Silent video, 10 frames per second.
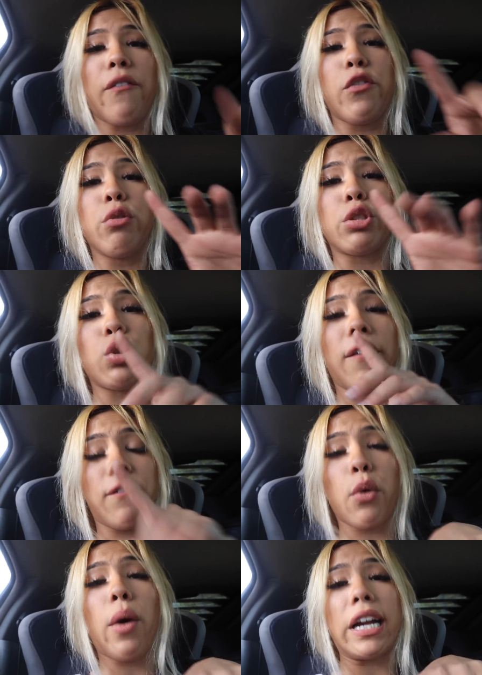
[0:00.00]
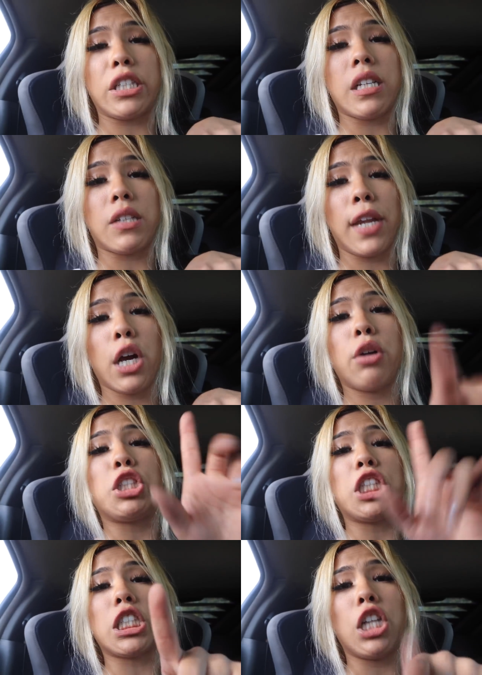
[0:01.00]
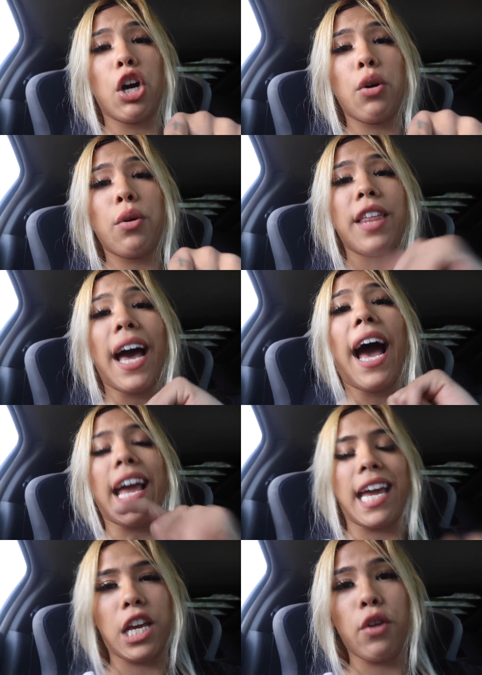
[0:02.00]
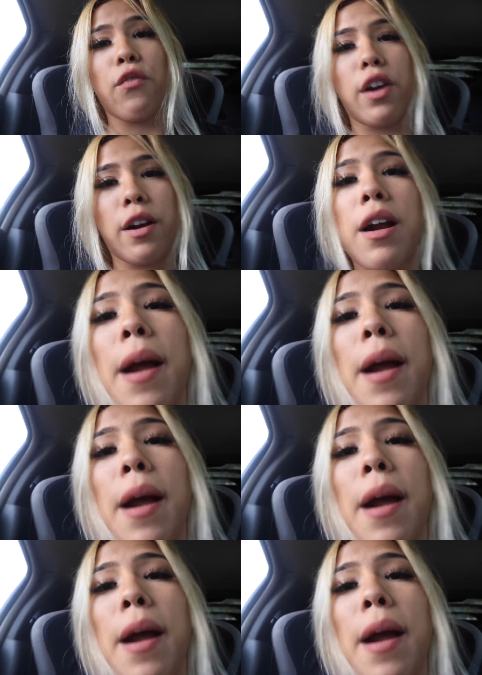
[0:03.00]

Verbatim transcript: if you if you're watching this video, just know that I hate you for